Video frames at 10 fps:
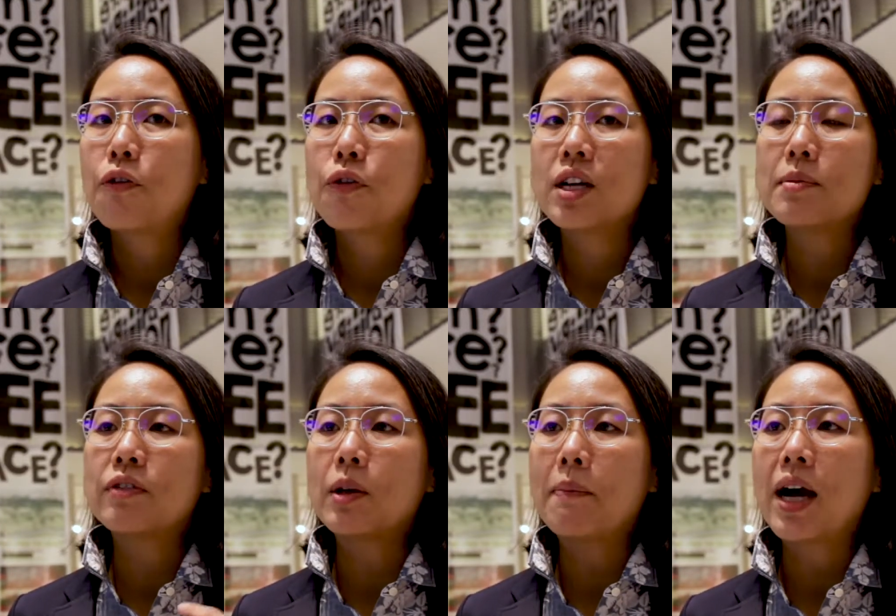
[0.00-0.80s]
freedom
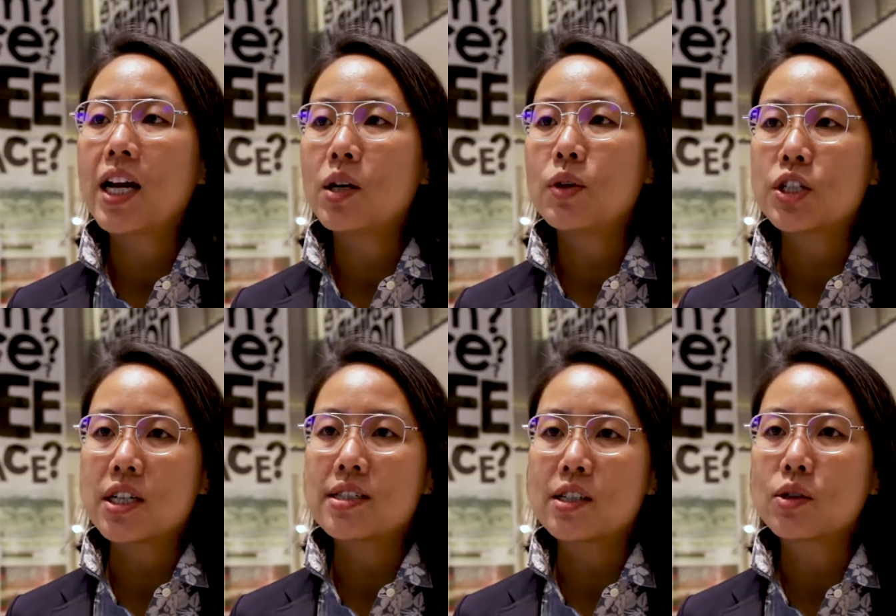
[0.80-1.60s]
of the mind, which
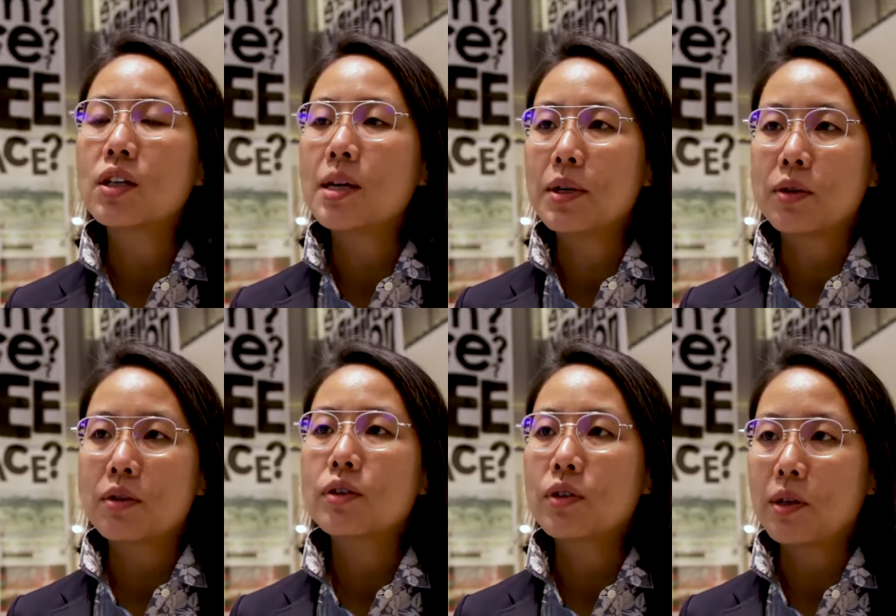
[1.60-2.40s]
is there's no limit
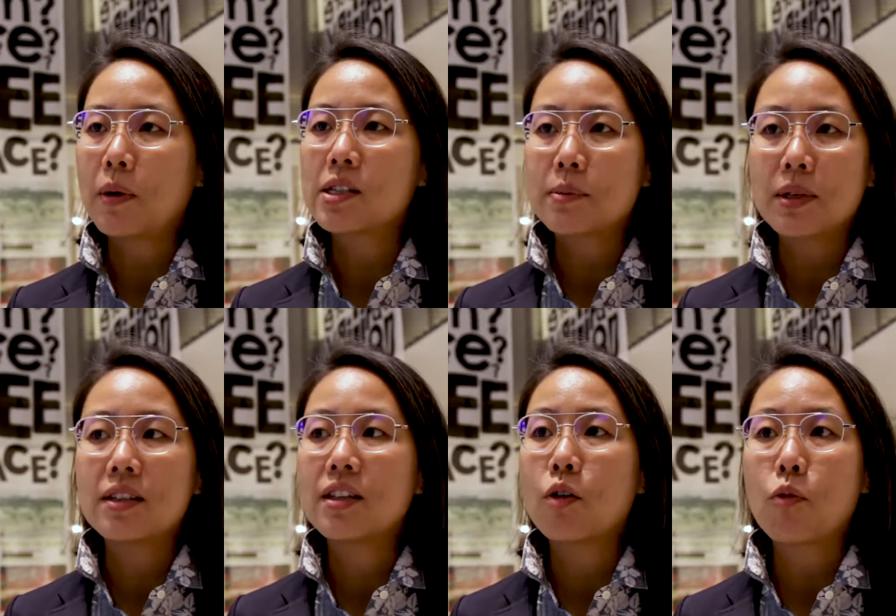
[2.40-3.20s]
to the
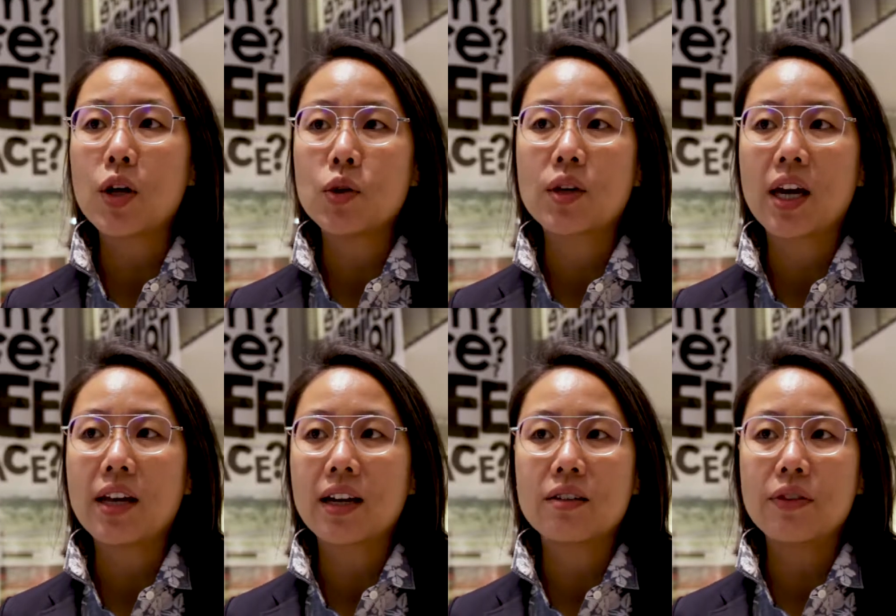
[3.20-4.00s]
possibility of what you can
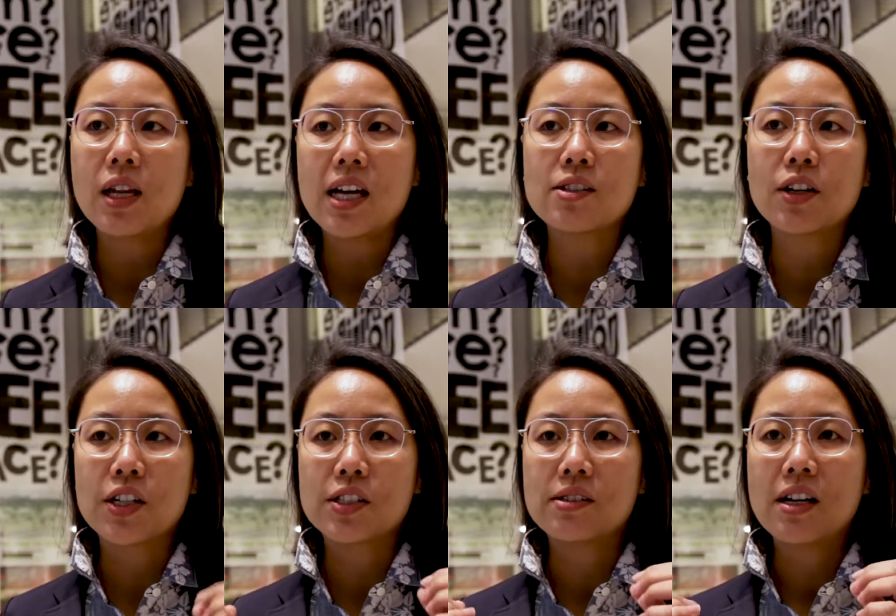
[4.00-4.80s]
activate as long
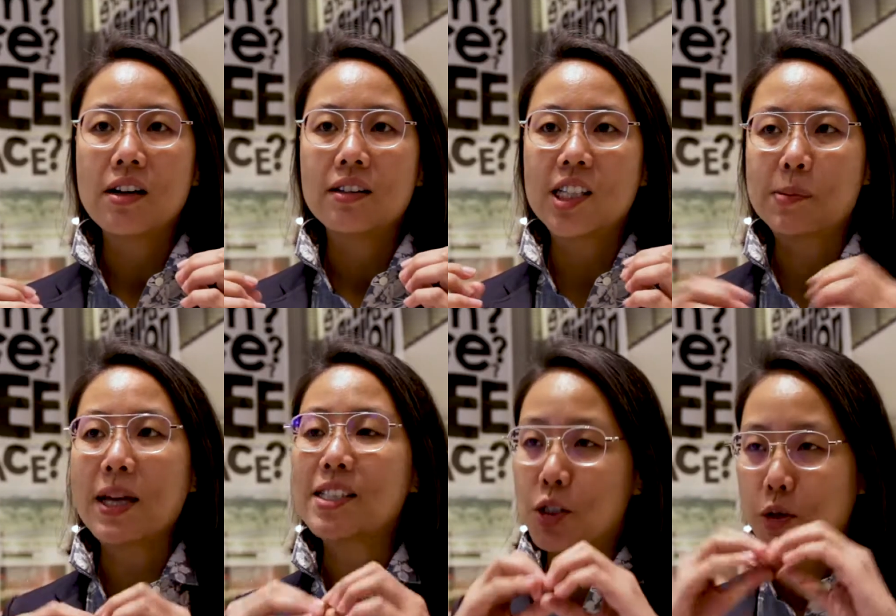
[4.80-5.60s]
as the
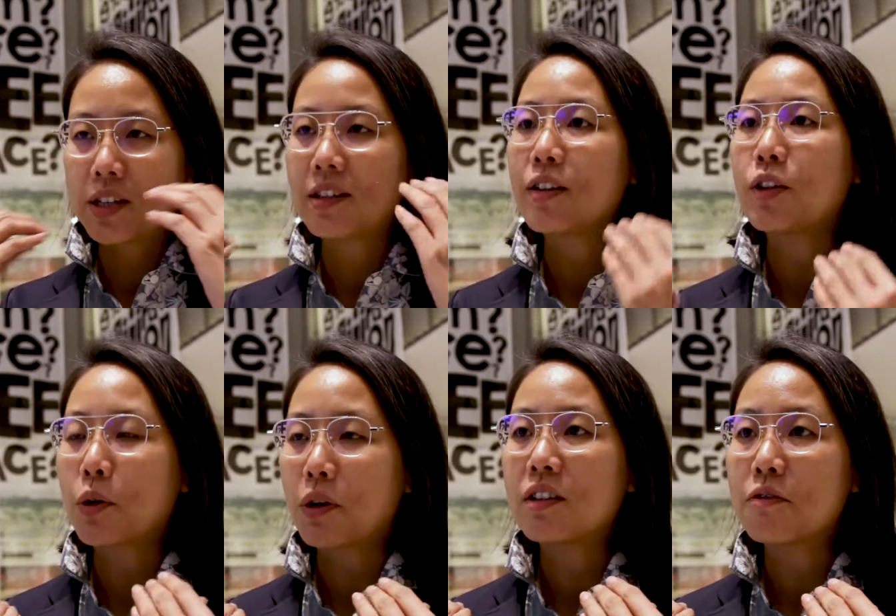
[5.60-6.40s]
space is created in your
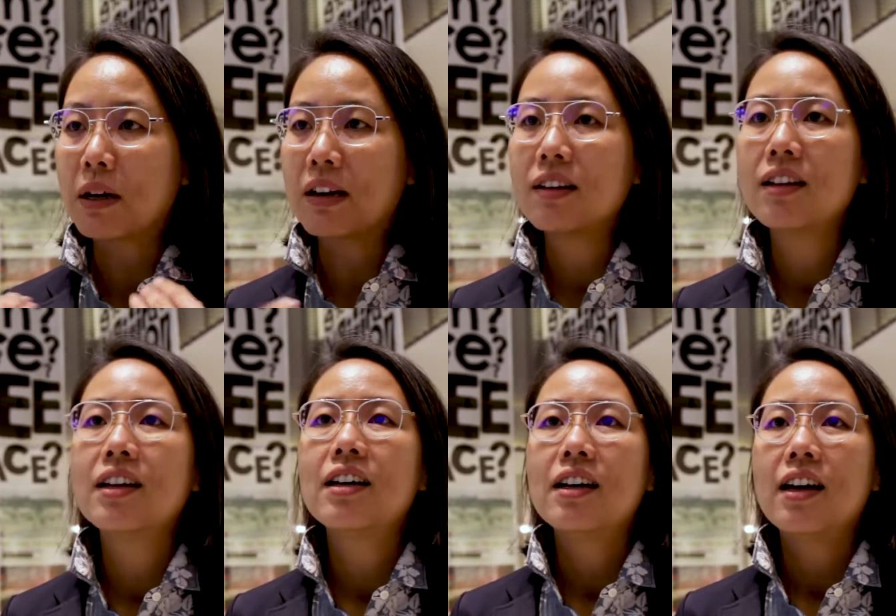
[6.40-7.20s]
creative mind.
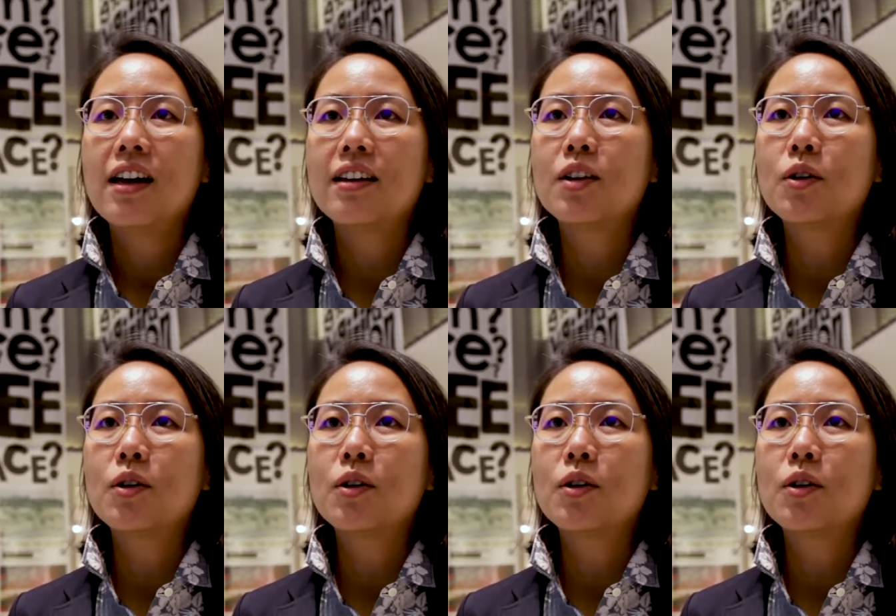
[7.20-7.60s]
And then